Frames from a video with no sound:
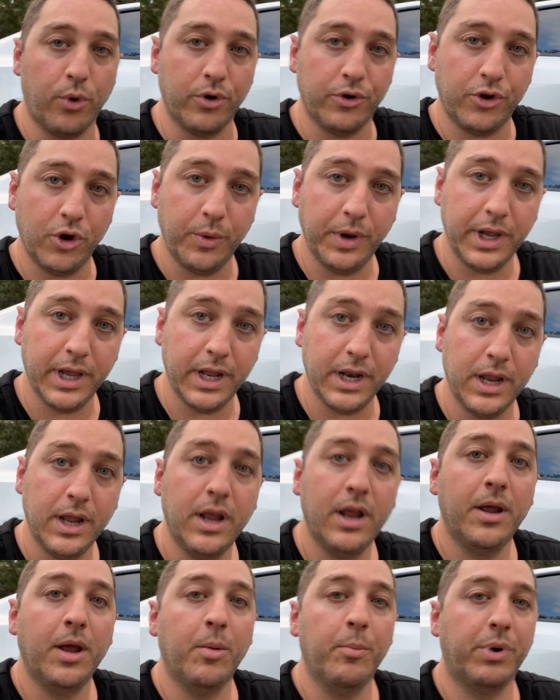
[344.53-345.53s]
doing it,
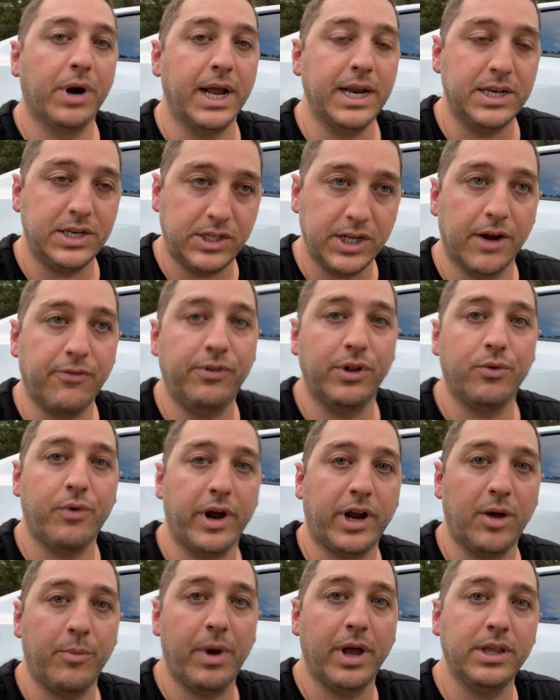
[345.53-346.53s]
but I definitely
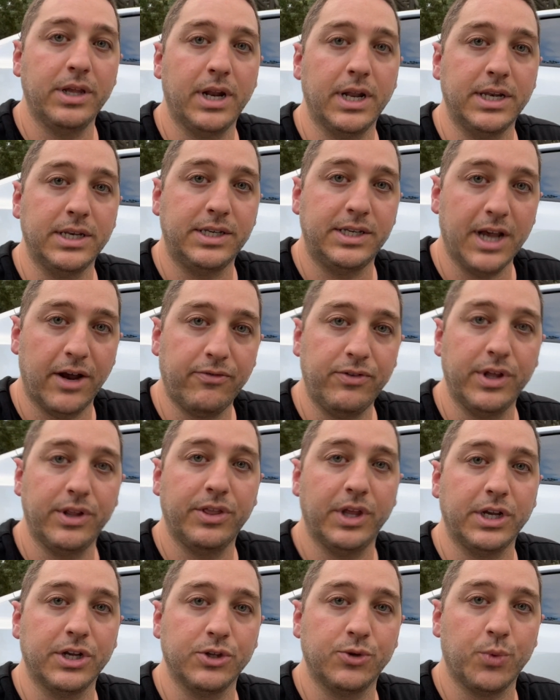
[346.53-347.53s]
recommend it and definitely
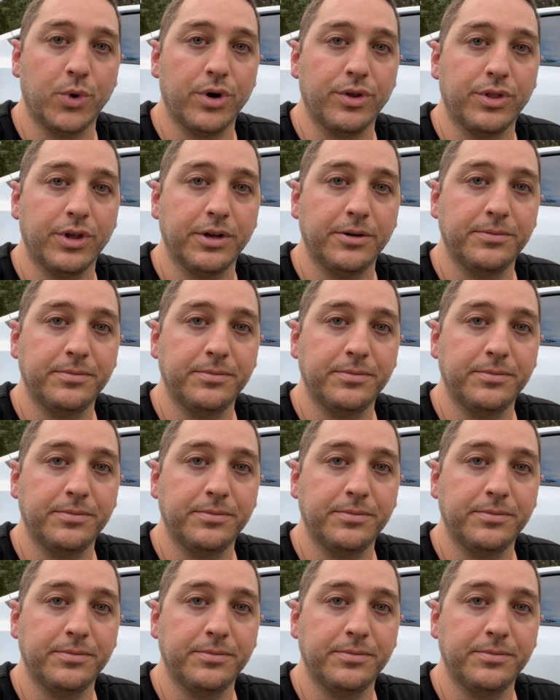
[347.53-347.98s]
think it's worth it.